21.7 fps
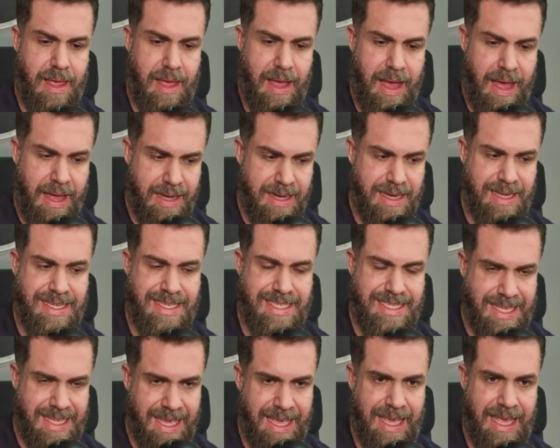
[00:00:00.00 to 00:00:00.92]

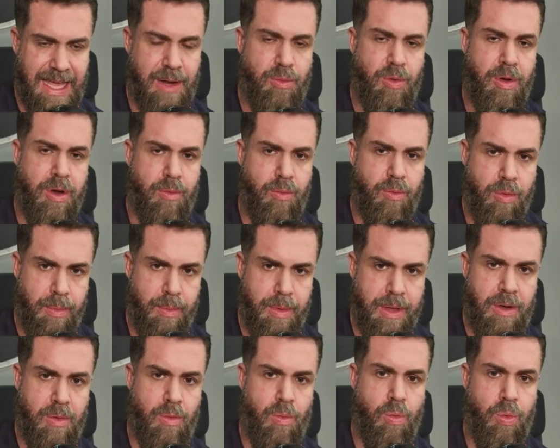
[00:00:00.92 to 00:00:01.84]
understand what a
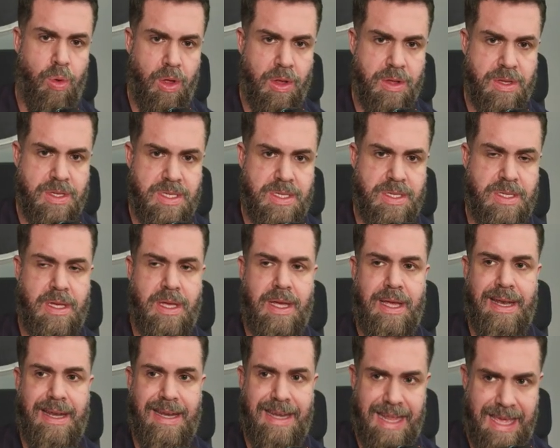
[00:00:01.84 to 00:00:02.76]
woman wants,
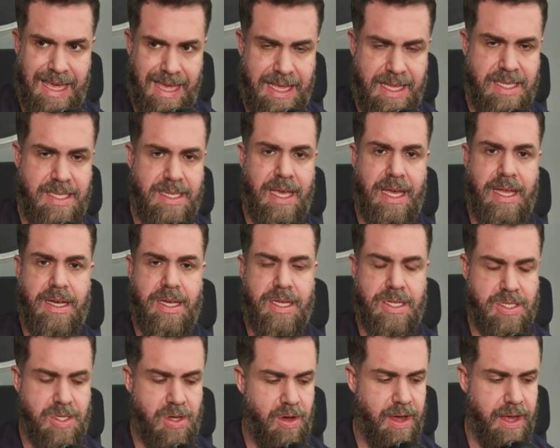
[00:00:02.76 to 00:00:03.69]
needs, and
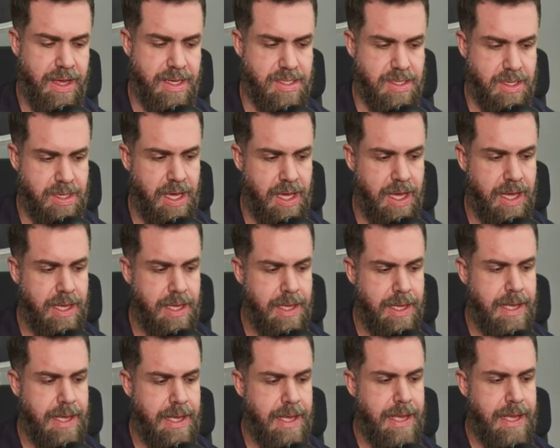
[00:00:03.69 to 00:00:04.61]
desires. Okay,
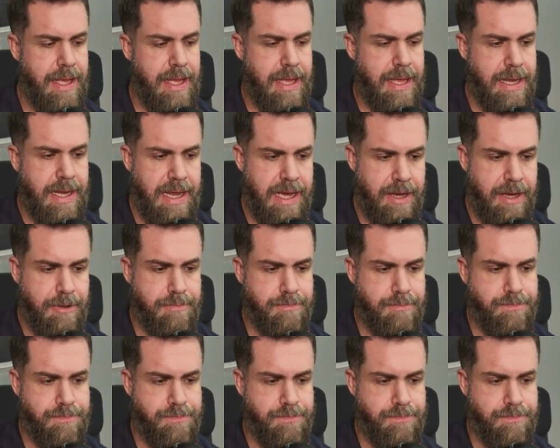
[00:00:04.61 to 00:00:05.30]
now,